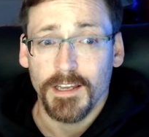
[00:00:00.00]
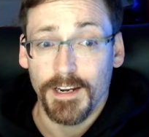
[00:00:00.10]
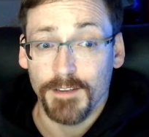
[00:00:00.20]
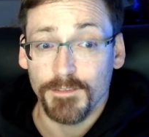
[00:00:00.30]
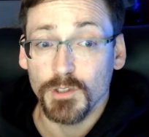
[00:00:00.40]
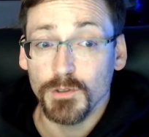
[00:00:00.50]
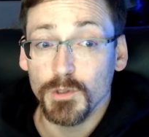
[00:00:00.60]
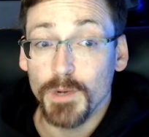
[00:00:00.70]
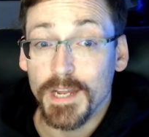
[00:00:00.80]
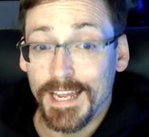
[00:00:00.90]
And if you
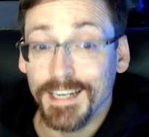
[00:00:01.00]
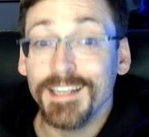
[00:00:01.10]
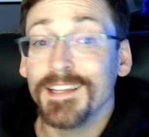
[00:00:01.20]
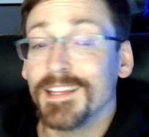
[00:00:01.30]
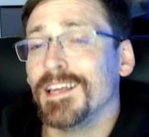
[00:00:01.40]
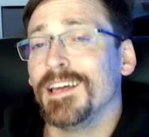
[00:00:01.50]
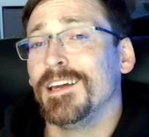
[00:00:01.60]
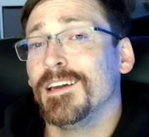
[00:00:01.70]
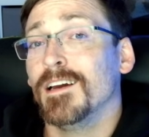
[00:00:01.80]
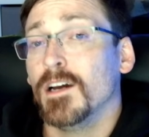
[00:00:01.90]
do
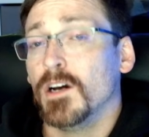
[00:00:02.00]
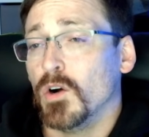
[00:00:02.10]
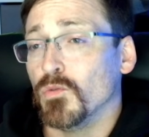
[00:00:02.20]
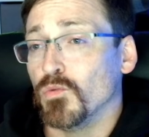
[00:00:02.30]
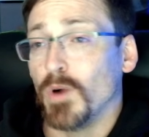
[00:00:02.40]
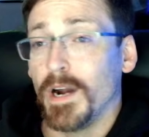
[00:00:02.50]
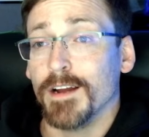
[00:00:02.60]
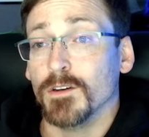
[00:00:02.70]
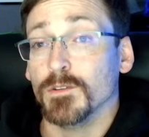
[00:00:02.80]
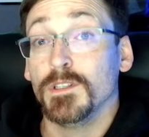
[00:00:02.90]
anything
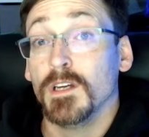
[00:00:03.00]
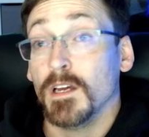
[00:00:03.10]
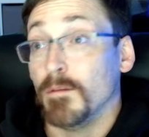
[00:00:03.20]
around